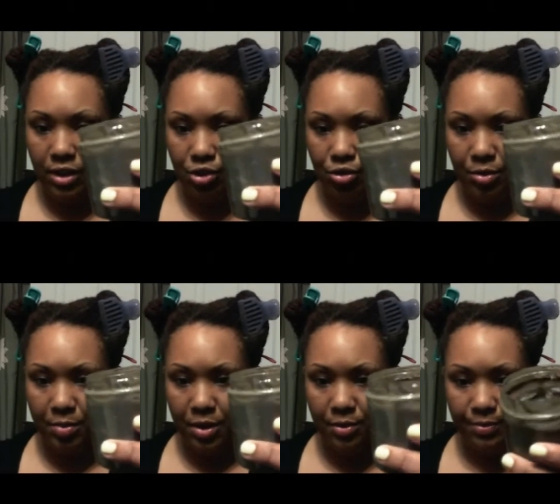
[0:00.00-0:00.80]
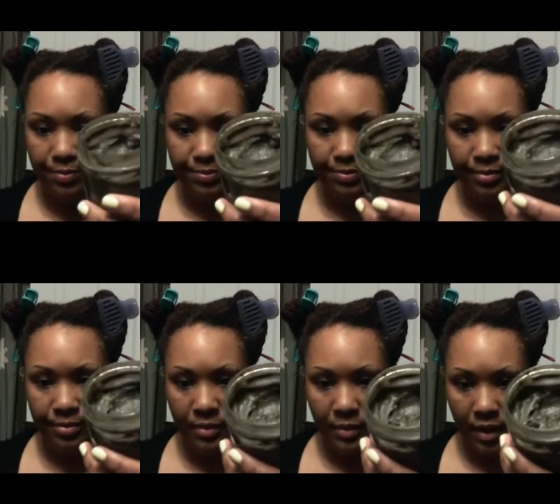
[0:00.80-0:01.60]
distribute.
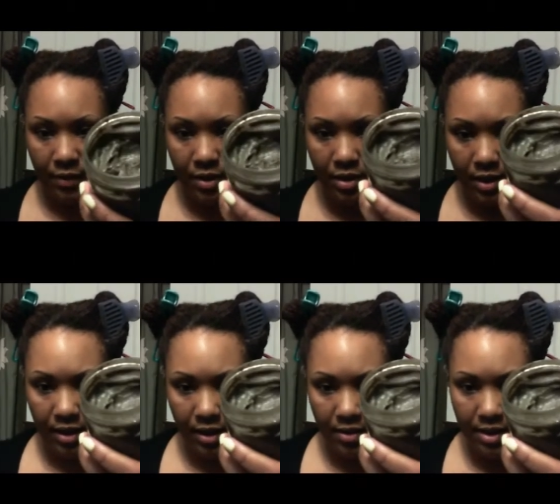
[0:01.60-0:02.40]
If you look in there,